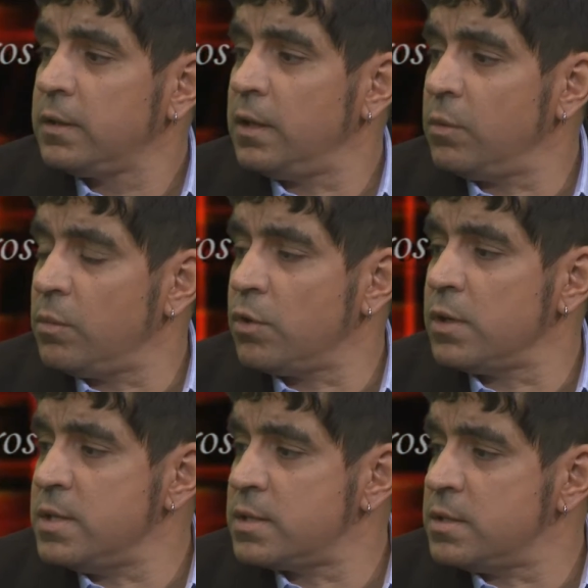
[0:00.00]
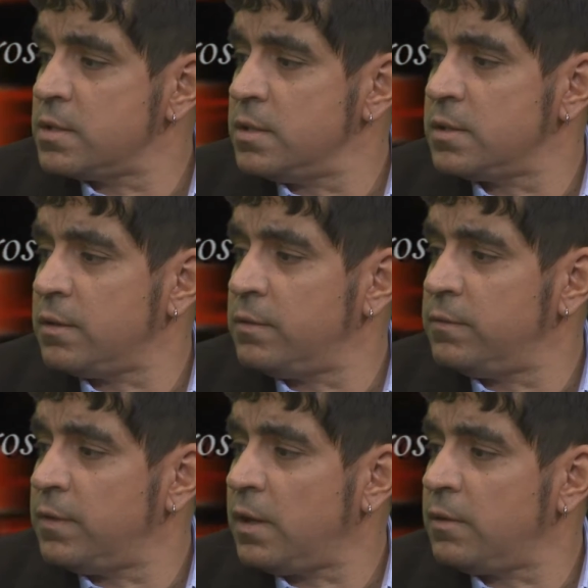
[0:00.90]
there were more instances
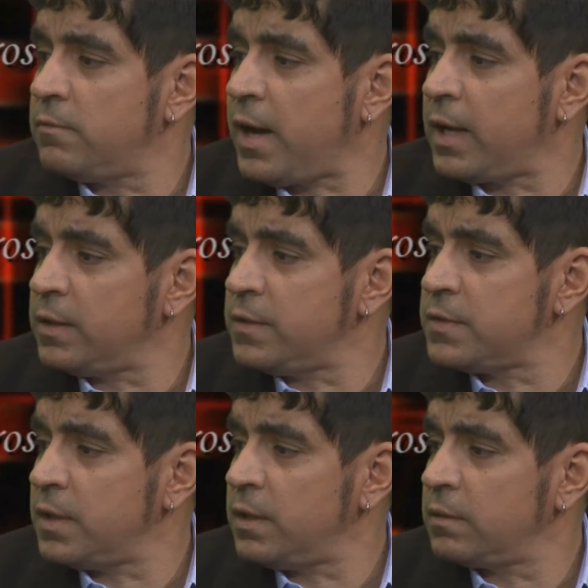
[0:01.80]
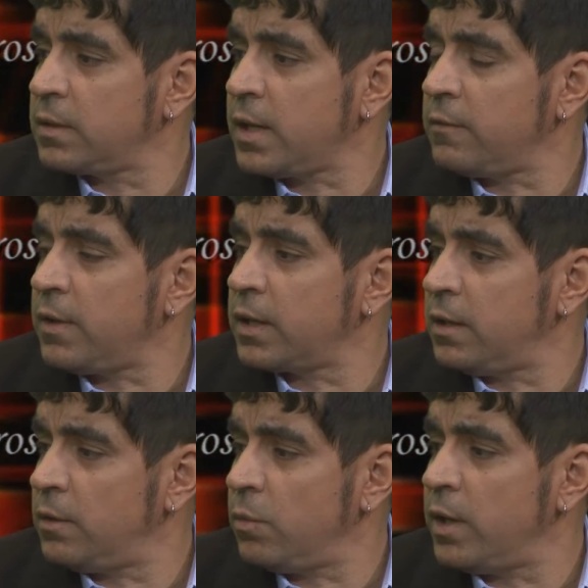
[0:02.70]
of violence and kind of like
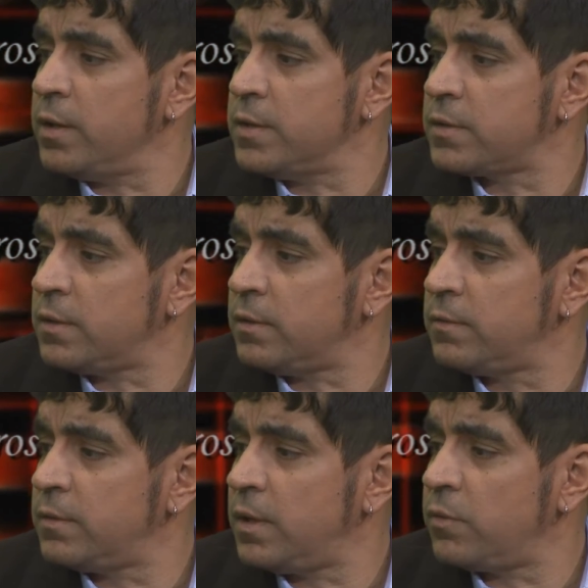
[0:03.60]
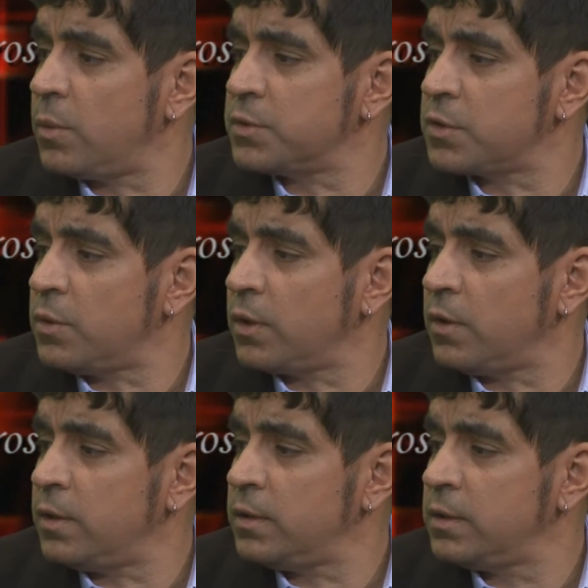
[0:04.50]
an awareness of what was going on.